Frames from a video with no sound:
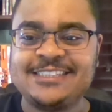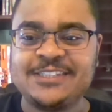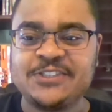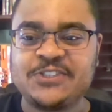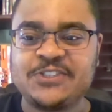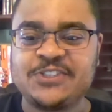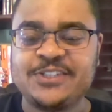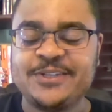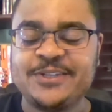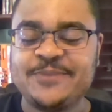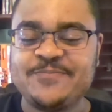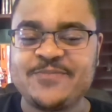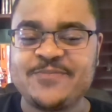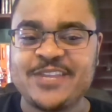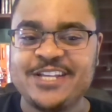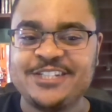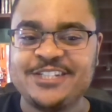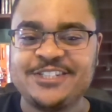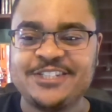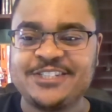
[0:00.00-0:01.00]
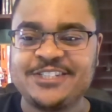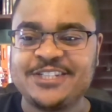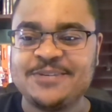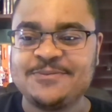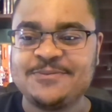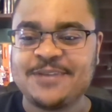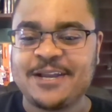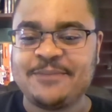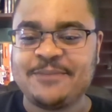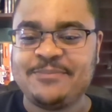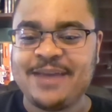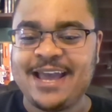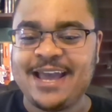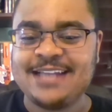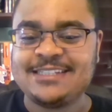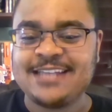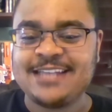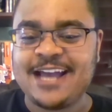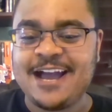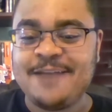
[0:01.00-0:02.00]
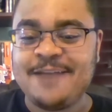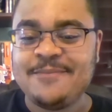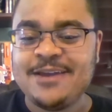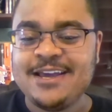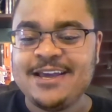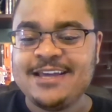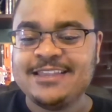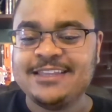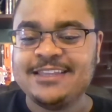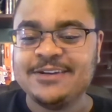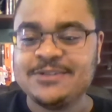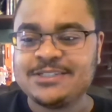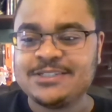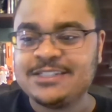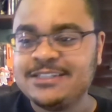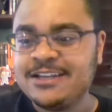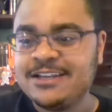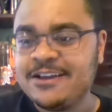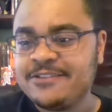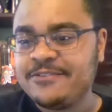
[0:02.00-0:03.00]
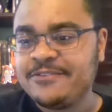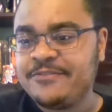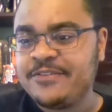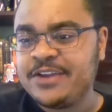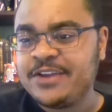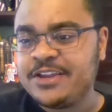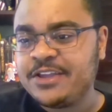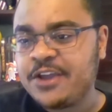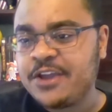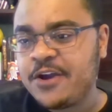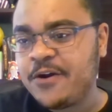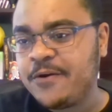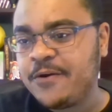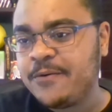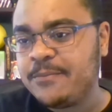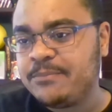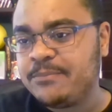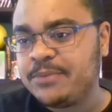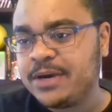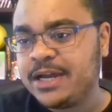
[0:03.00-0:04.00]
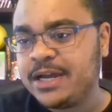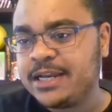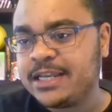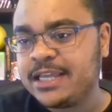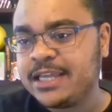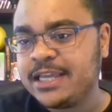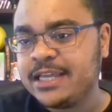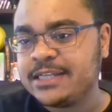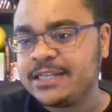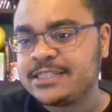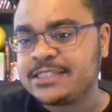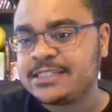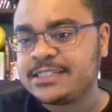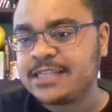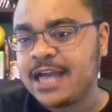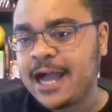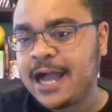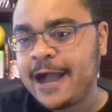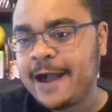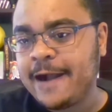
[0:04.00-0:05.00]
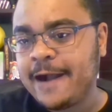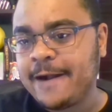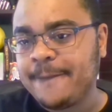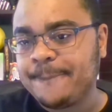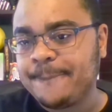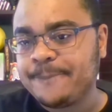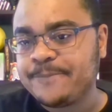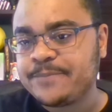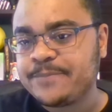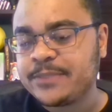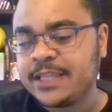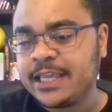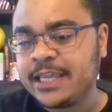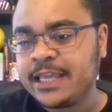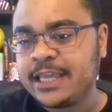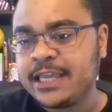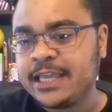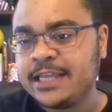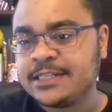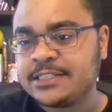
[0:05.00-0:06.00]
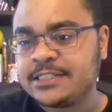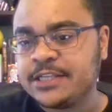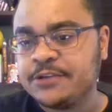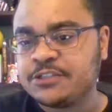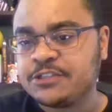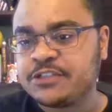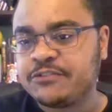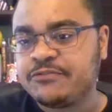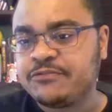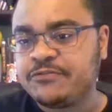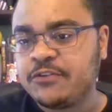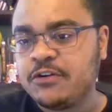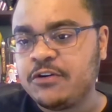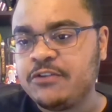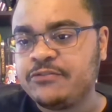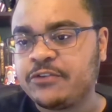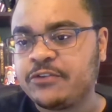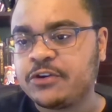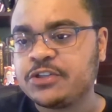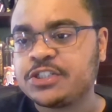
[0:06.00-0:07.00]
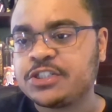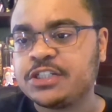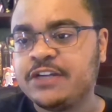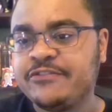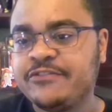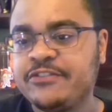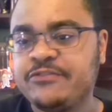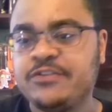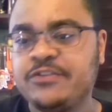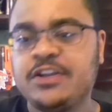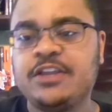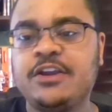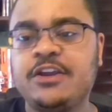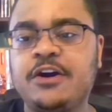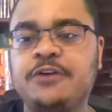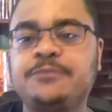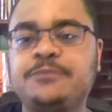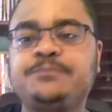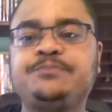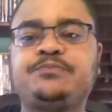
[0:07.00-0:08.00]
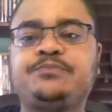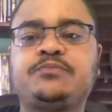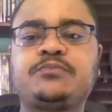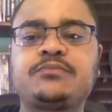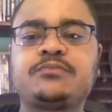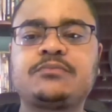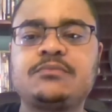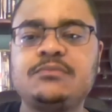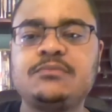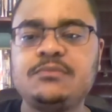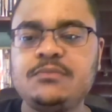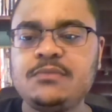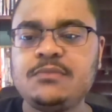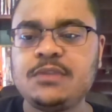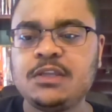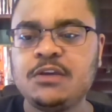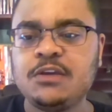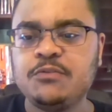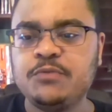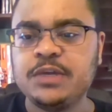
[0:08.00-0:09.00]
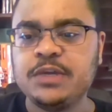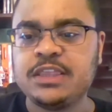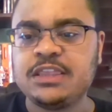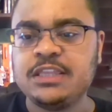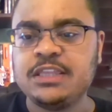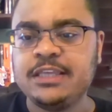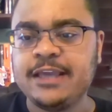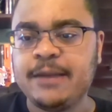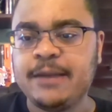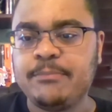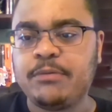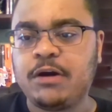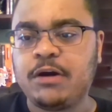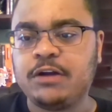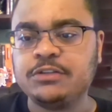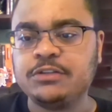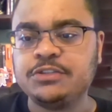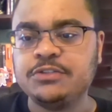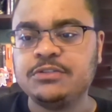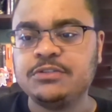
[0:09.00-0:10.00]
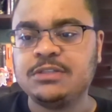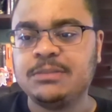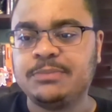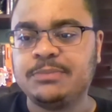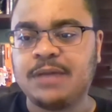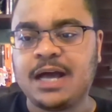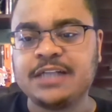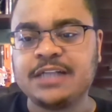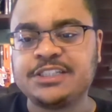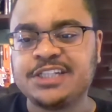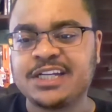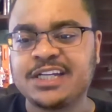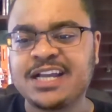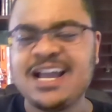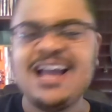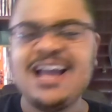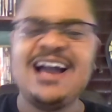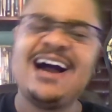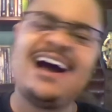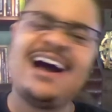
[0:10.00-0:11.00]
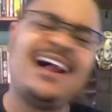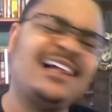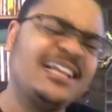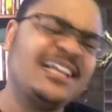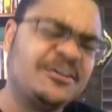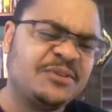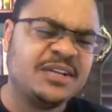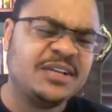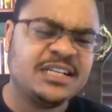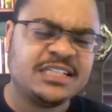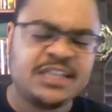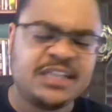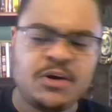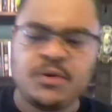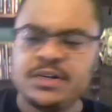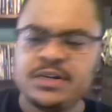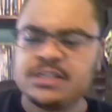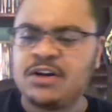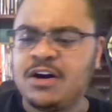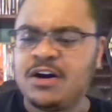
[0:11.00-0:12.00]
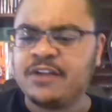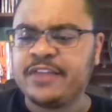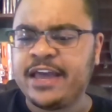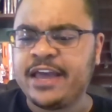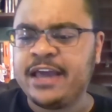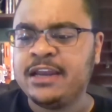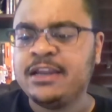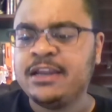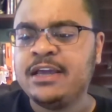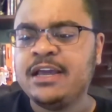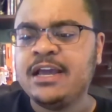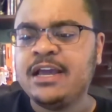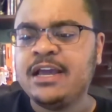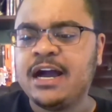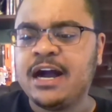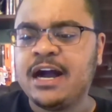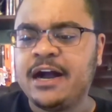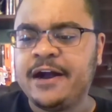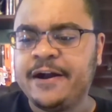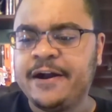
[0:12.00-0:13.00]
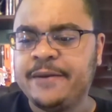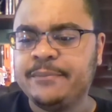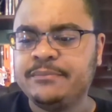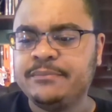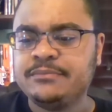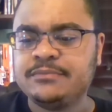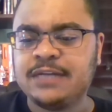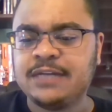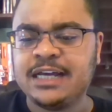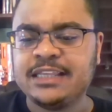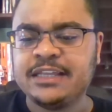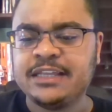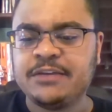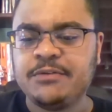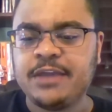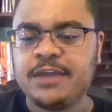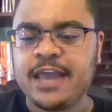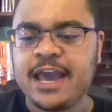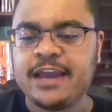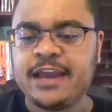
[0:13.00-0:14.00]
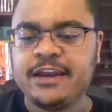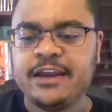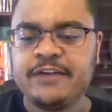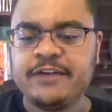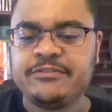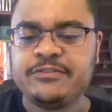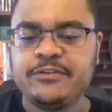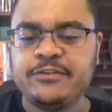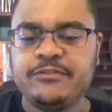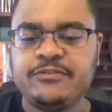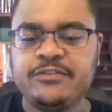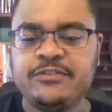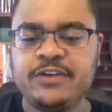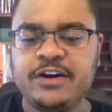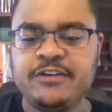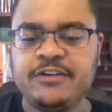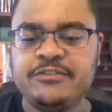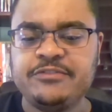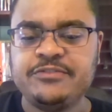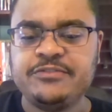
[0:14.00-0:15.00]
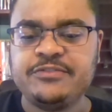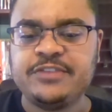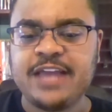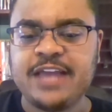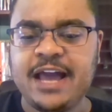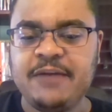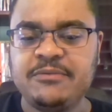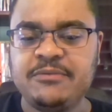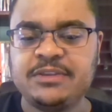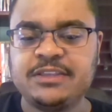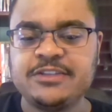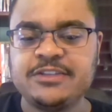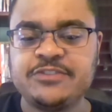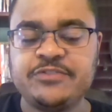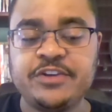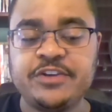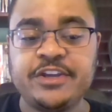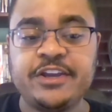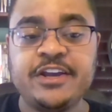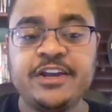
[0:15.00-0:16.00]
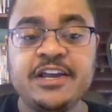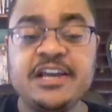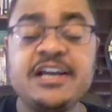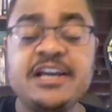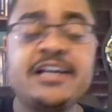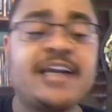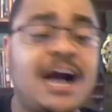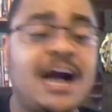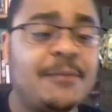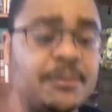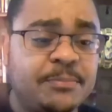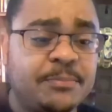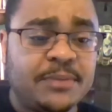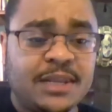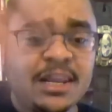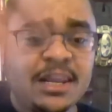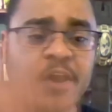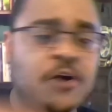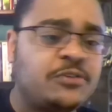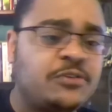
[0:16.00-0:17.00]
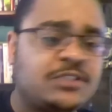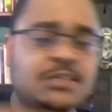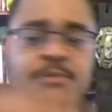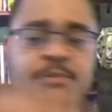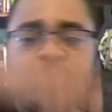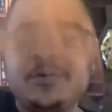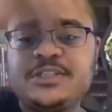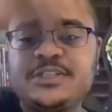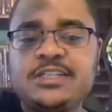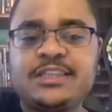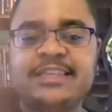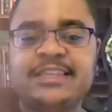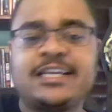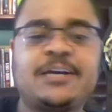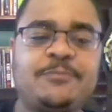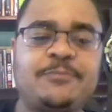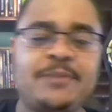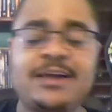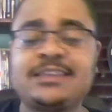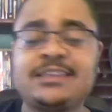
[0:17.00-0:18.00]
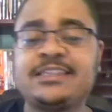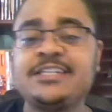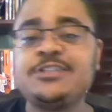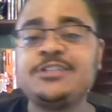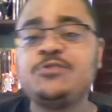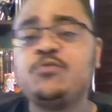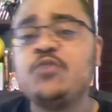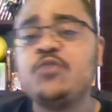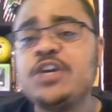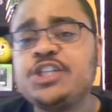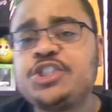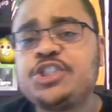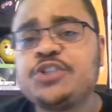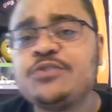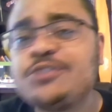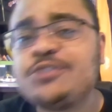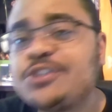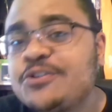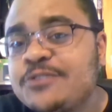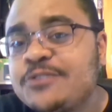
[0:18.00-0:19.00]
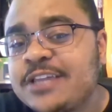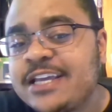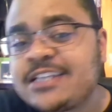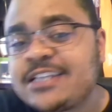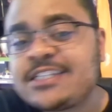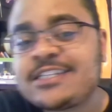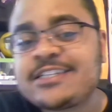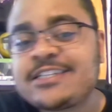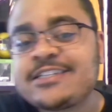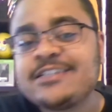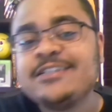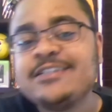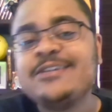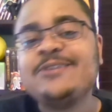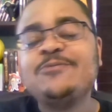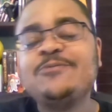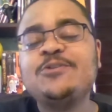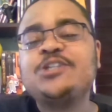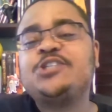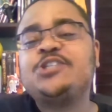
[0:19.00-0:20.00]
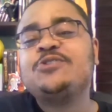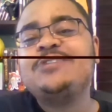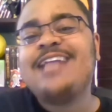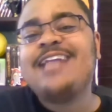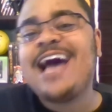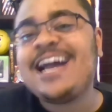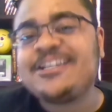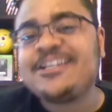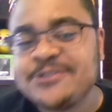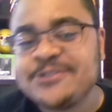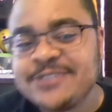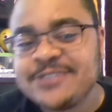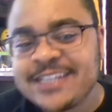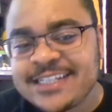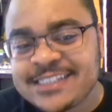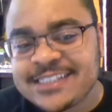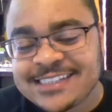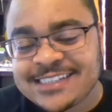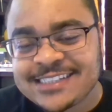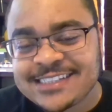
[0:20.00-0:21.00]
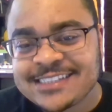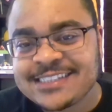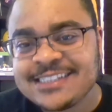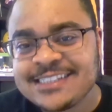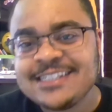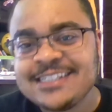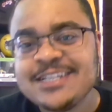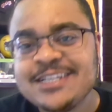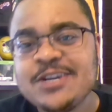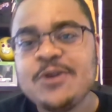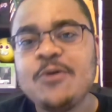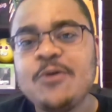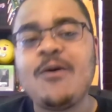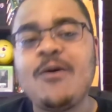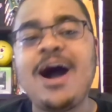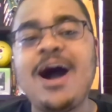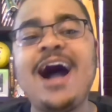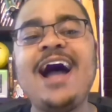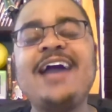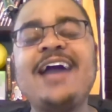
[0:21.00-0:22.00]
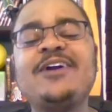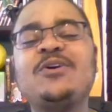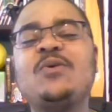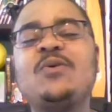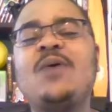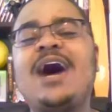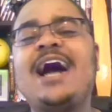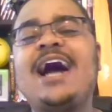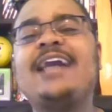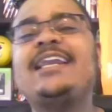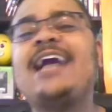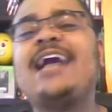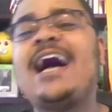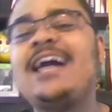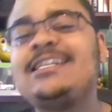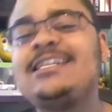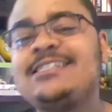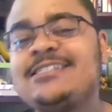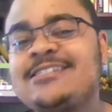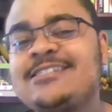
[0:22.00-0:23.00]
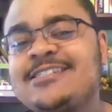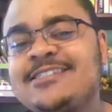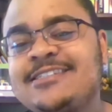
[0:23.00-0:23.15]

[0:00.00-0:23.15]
This just seems like a bad time. There is another video, but it's a full version of the video with the bald dude and the blonde chick. I don't think we need to go into all that. I think we had enough of that with this video. Comment below. Tell me what you think about this. Would you do this? Would you not do this? Why or why not?